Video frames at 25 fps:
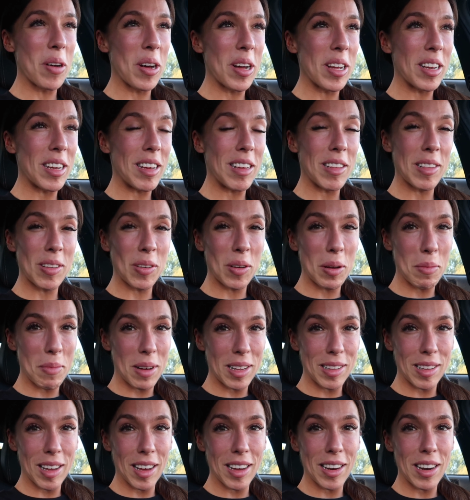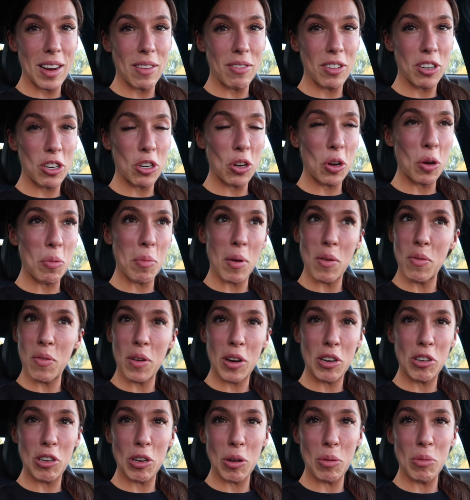but it's only my second ever show. My
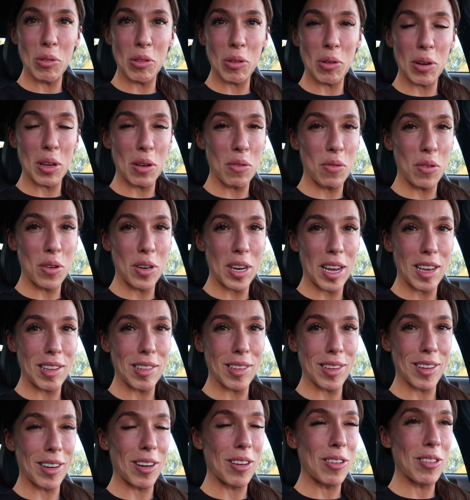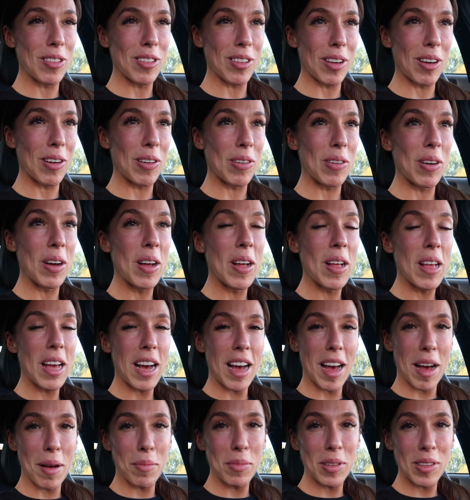first show was only a few days ago, so
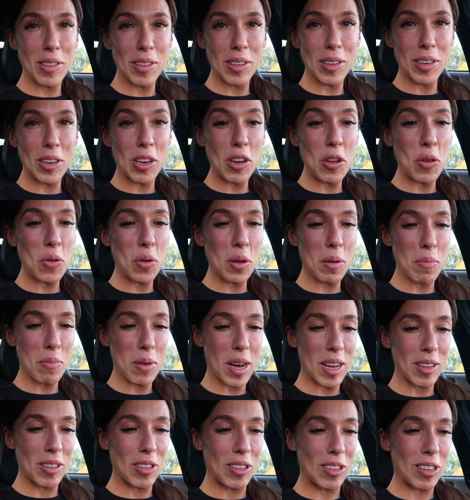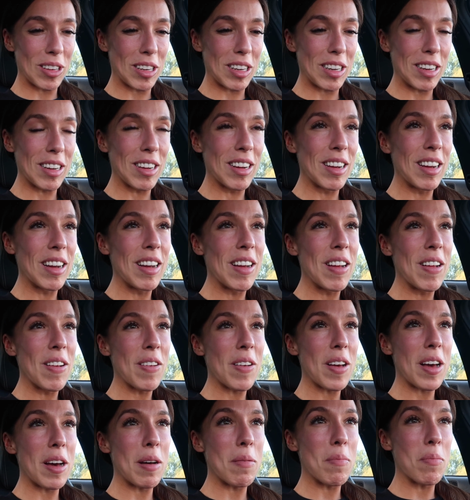I am still a new competitor.
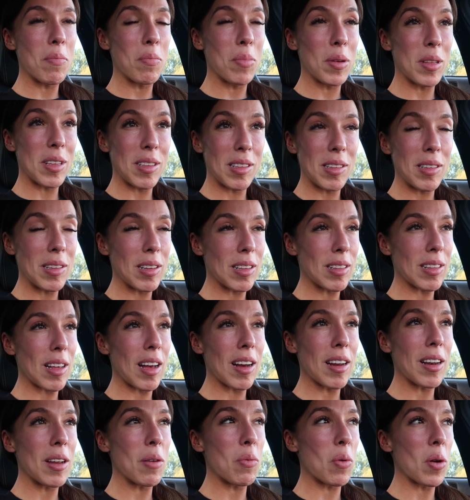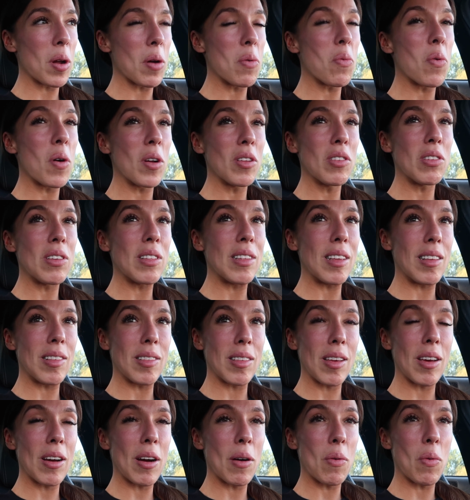Um, but this is exactly what I wanted
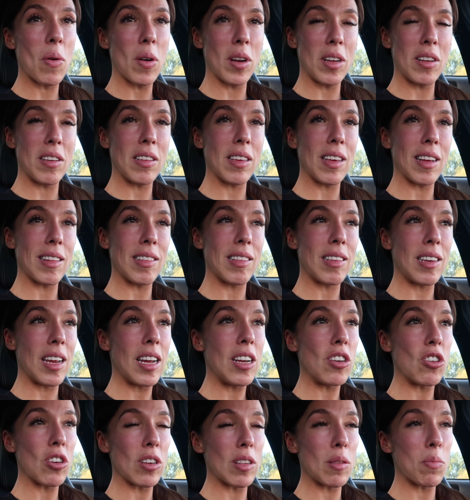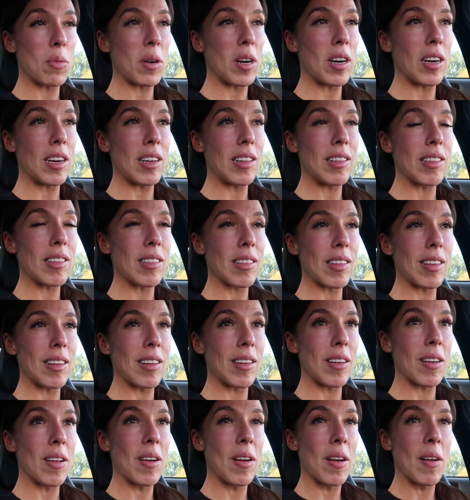this year. I wanted to get stage experience,
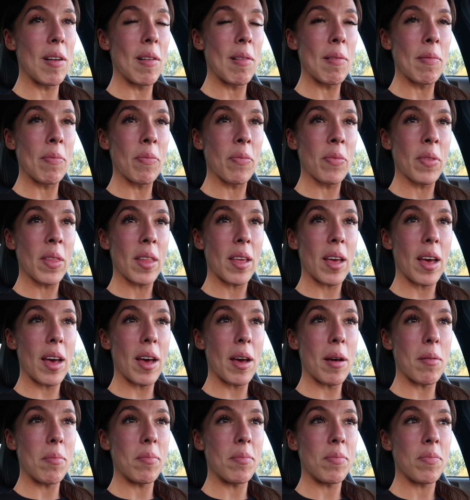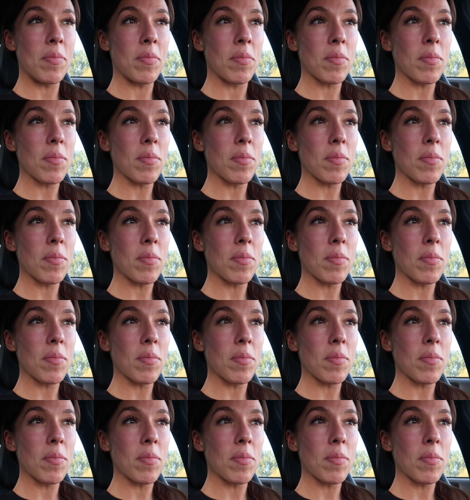and um,